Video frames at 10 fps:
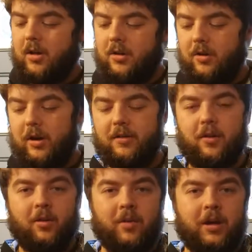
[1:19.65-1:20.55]
you guys
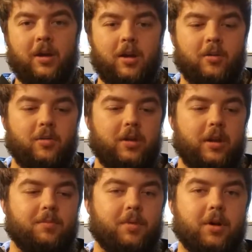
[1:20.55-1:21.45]
know me, with
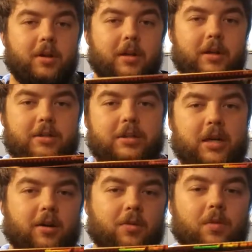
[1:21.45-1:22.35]
a Berkley
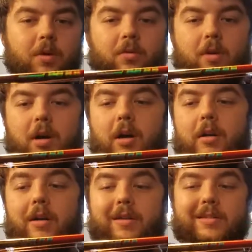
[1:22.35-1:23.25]
cherrywood rod.
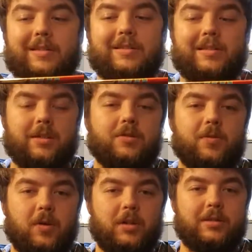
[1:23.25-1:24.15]
Now this is a
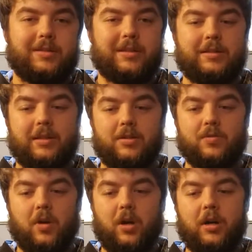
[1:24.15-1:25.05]
6-foot, 6-inch
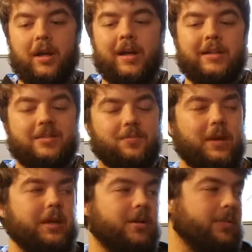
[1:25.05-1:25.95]
rod. It's a
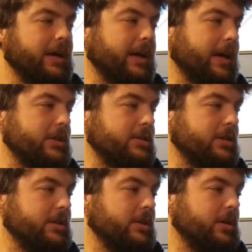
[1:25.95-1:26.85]
medium light
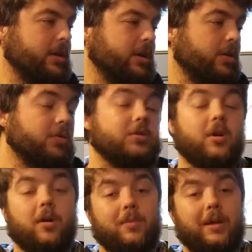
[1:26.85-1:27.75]
action,
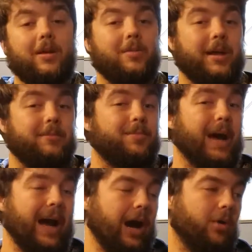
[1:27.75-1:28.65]
medium light
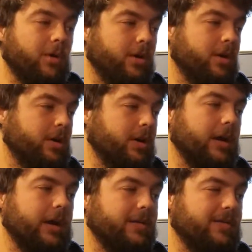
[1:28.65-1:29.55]
power.
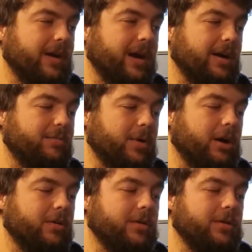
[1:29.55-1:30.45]
And it's got
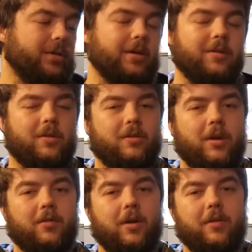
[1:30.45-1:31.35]
right
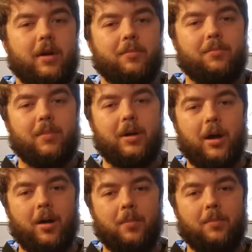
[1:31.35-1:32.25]
around
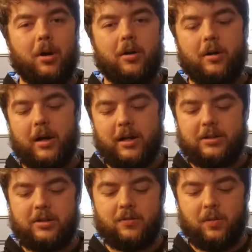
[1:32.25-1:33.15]
a moderate
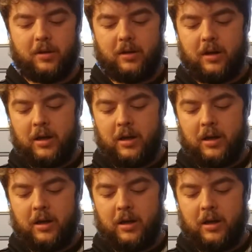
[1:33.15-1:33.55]
action with it.